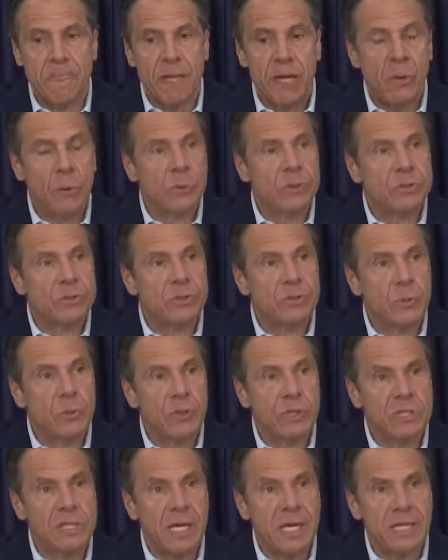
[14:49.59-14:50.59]
which is to
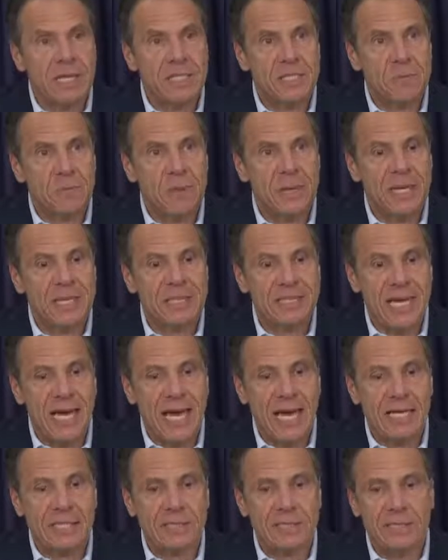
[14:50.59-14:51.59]
expand
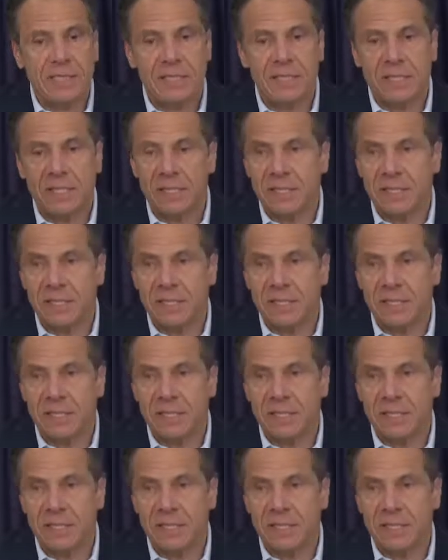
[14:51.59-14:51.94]
access to